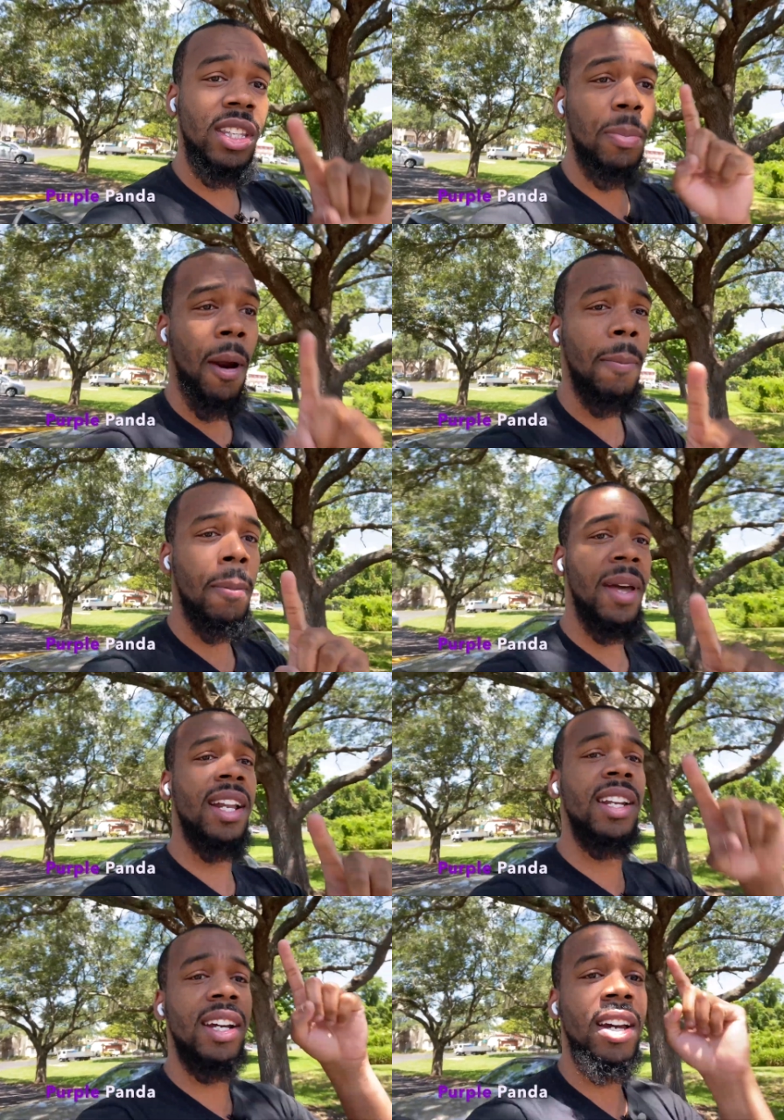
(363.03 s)
Purple
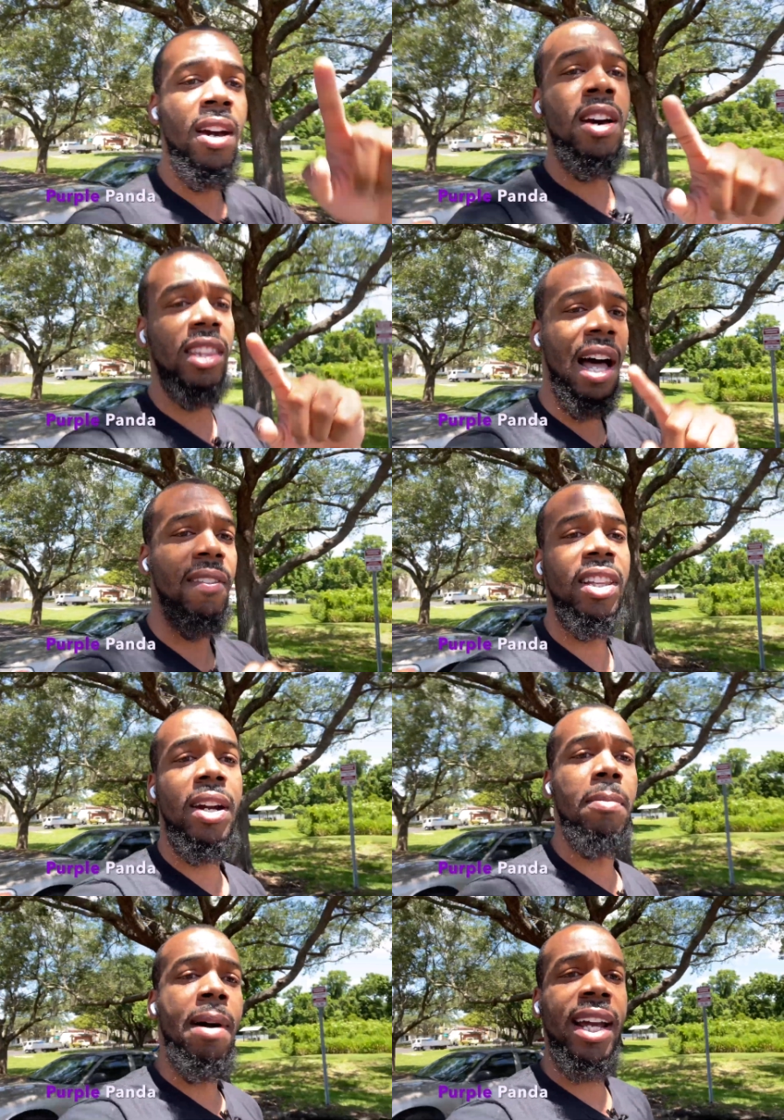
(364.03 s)
Panda Lavalier
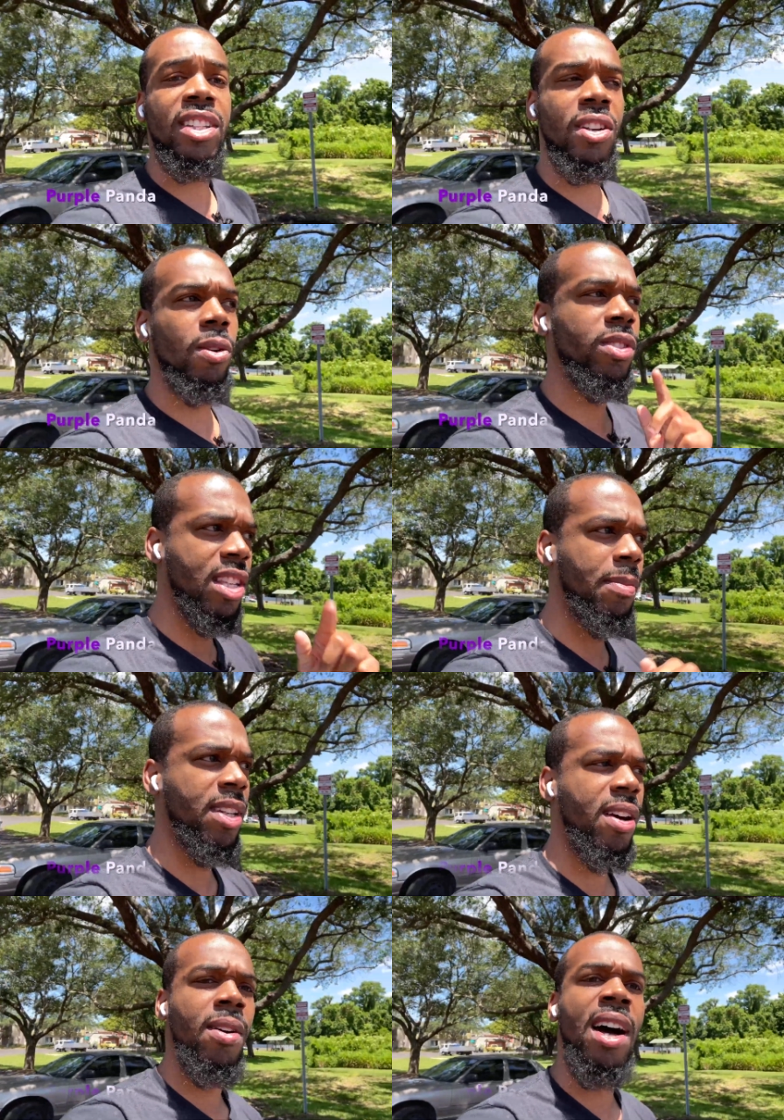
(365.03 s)
mic. So just let me
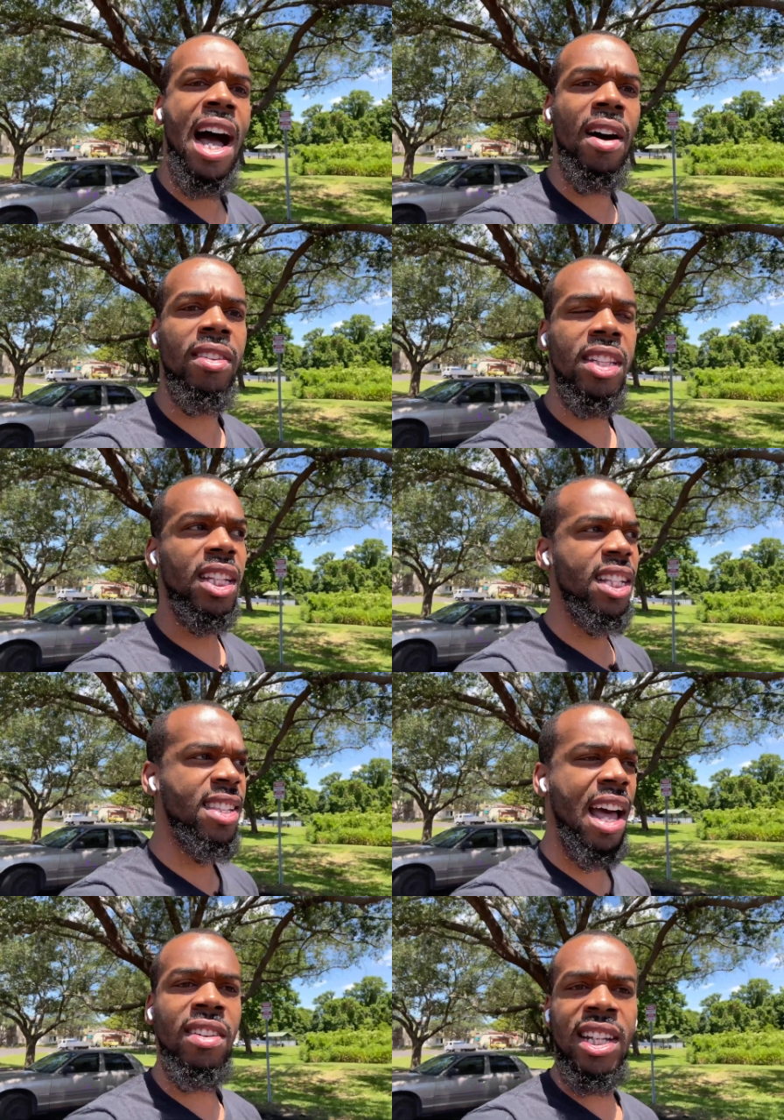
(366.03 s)
know how the
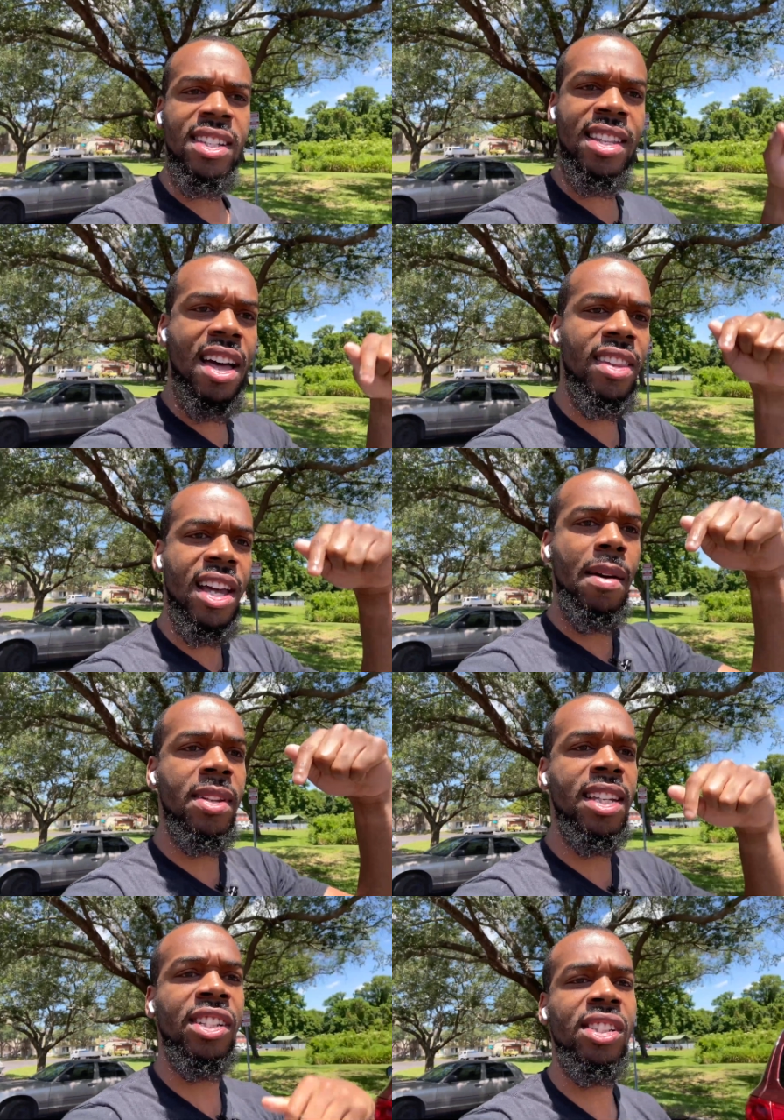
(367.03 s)
sound is down in the comment
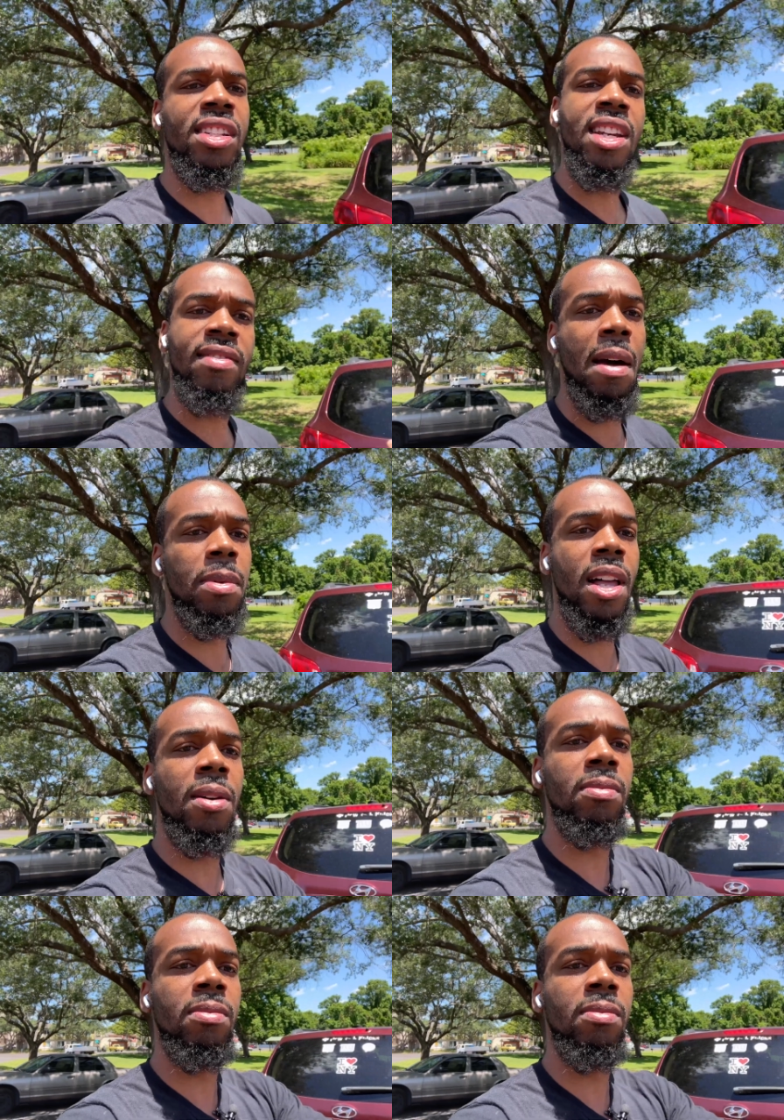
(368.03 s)
section down below.